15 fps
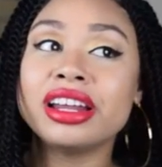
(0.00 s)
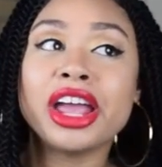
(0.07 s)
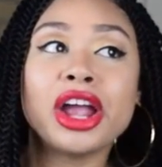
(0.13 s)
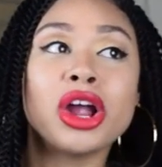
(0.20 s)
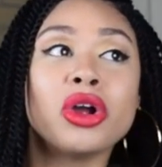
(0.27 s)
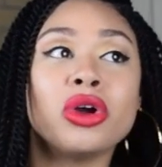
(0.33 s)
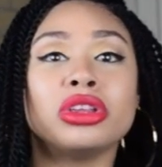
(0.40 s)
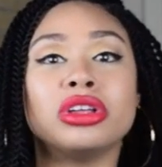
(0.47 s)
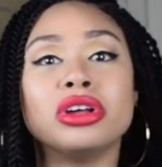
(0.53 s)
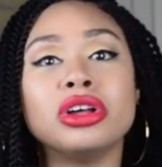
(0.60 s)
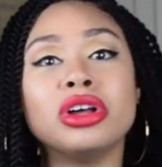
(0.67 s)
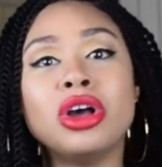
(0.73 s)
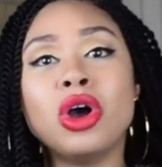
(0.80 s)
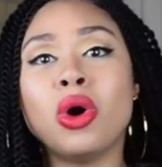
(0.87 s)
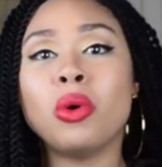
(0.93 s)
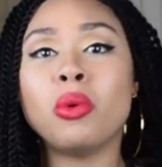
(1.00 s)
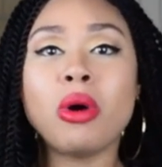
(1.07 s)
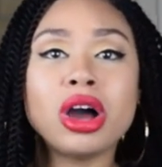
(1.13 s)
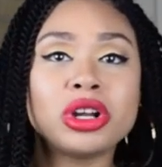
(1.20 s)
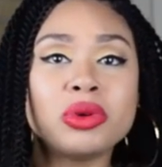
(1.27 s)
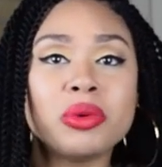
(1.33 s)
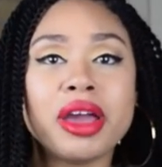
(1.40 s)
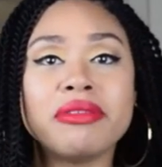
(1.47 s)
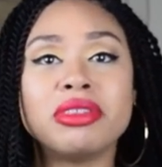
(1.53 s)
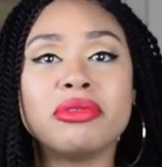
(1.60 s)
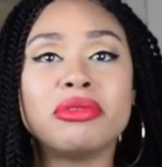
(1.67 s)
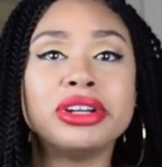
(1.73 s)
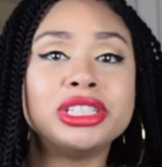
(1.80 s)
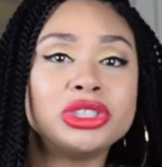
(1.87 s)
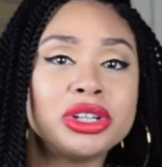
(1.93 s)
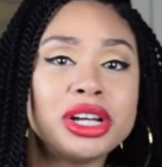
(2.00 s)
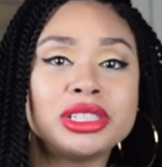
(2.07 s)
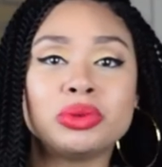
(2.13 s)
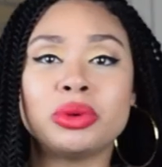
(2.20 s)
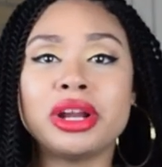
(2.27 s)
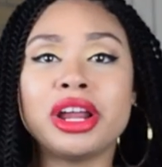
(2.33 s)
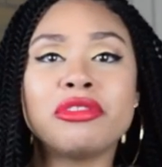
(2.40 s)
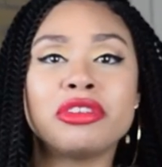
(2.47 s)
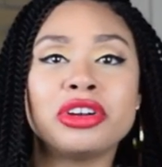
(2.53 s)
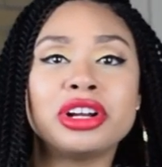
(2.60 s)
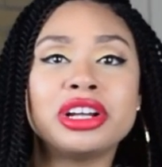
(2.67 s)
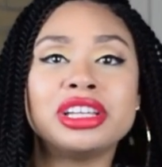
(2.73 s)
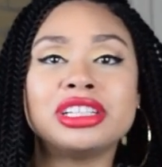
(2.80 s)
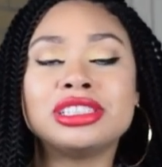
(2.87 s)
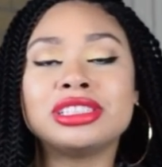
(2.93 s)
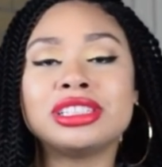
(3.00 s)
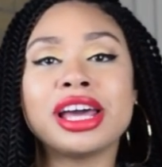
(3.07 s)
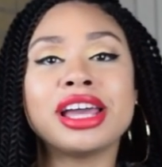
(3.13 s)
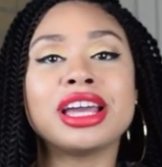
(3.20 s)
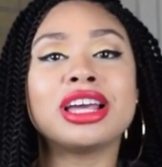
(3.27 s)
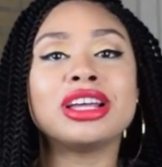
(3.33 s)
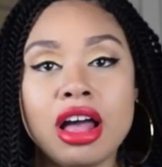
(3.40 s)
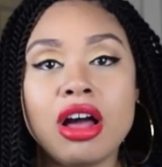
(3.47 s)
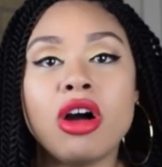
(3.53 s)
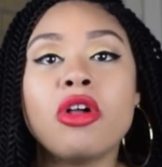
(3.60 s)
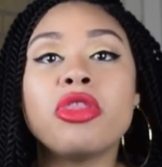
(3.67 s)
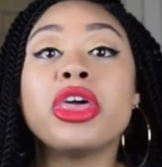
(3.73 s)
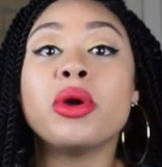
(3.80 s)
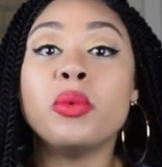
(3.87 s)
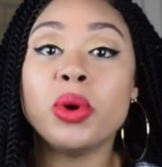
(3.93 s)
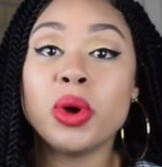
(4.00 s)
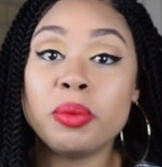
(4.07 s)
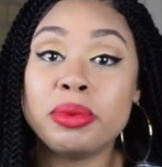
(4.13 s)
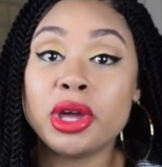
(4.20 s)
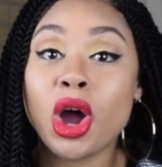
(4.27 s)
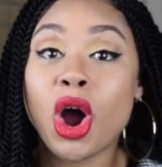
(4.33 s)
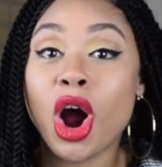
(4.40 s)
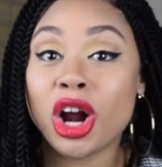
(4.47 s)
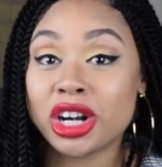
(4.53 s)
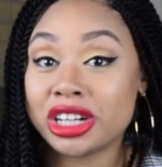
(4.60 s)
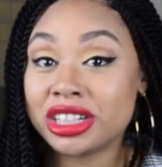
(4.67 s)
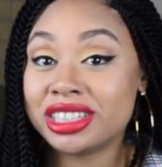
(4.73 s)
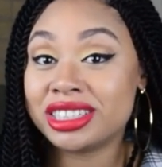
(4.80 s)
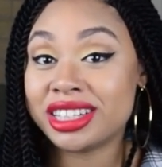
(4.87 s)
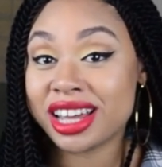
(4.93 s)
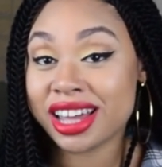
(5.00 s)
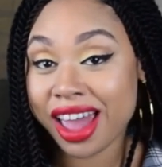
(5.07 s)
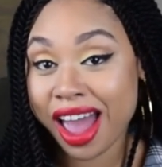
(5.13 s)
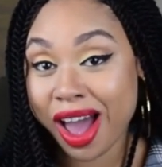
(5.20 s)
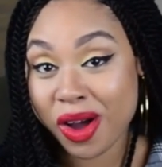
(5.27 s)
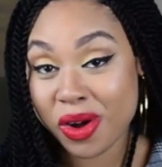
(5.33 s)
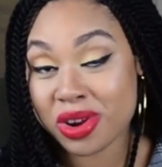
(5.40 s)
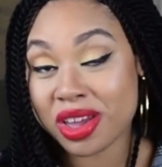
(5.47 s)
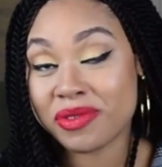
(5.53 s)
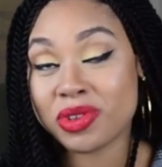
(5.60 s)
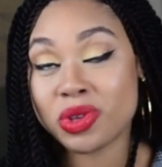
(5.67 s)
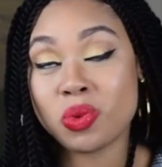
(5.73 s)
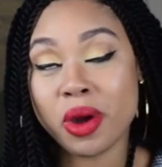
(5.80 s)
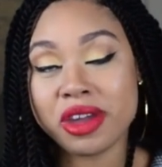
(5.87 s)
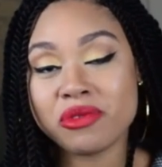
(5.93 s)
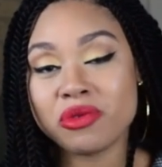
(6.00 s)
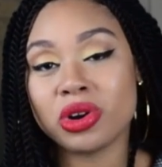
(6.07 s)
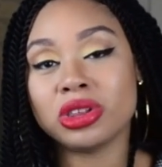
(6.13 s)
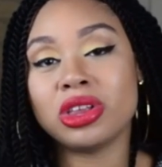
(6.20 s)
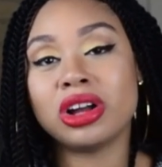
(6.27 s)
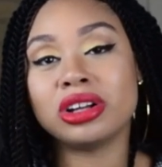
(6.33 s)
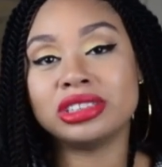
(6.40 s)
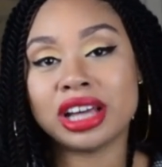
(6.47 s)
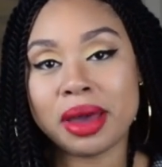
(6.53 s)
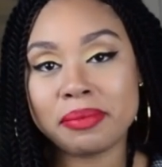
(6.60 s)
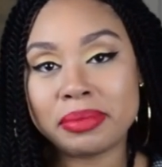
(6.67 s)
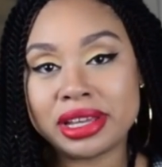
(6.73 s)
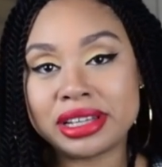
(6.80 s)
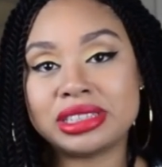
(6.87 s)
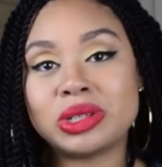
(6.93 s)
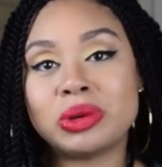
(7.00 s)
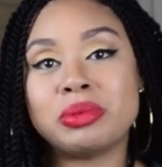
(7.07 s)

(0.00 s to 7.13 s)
here or the Water Wave, the FreeTress, whatever it is, like they will be harder to take out if you wait for a long time because they'll